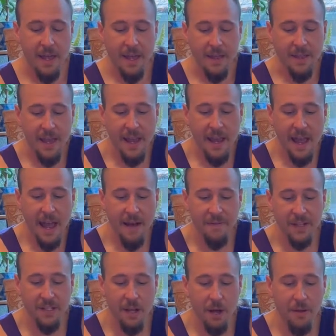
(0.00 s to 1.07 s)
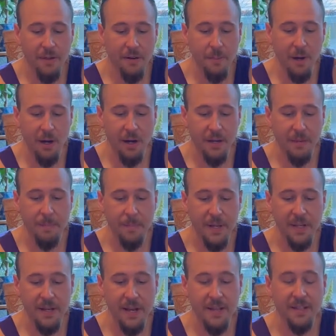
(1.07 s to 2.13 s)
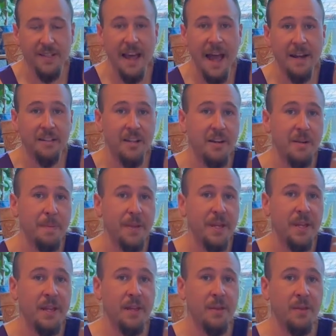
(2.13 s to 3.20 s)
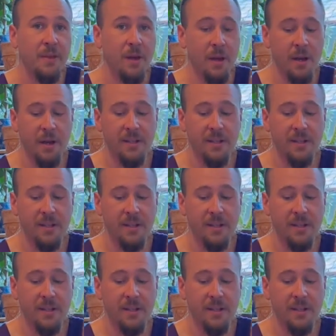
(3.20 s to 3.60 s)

They have this other mark because that's going to be the